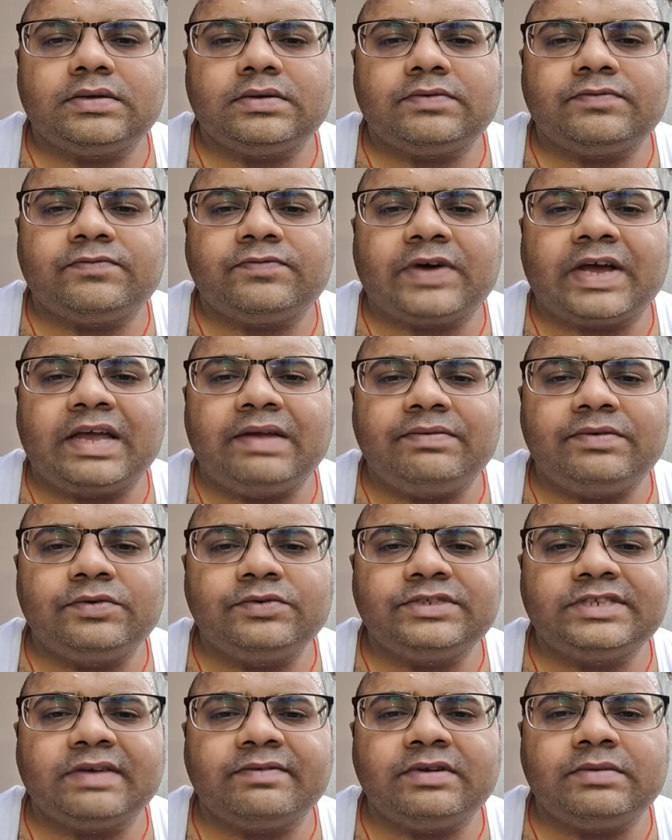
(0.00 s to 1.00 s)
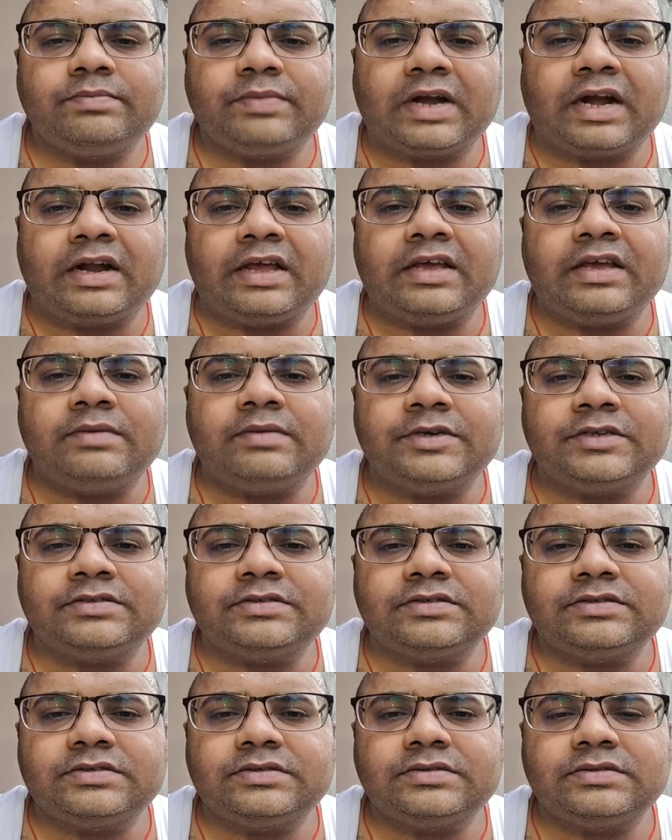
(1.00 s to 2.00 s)
5 to 7
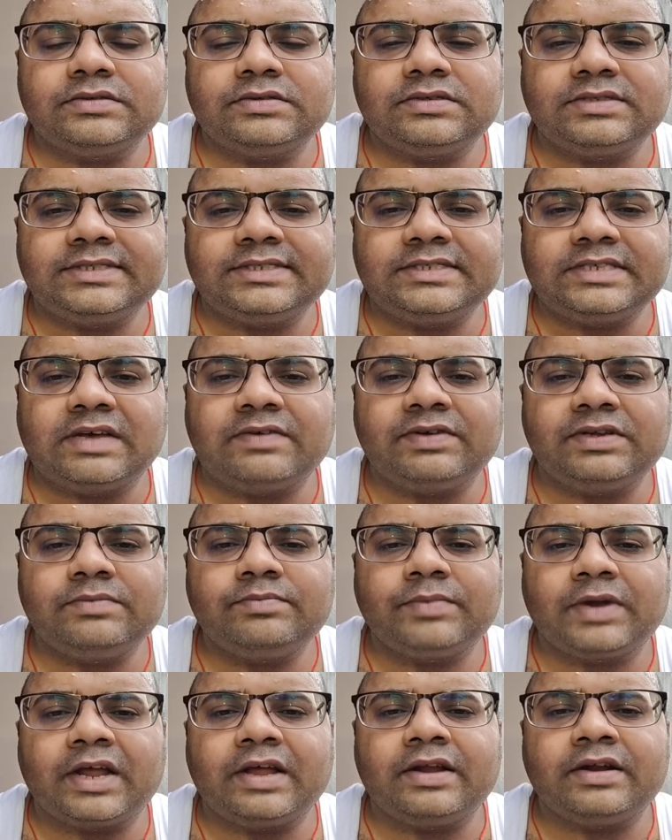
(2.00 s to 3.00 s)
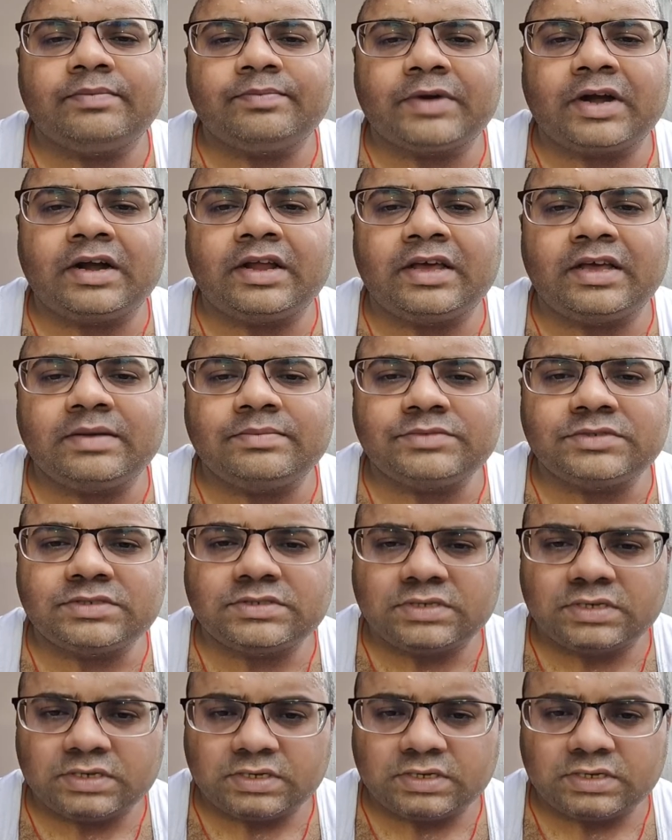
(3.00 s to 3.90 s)
pranayamas. 7 pranayams.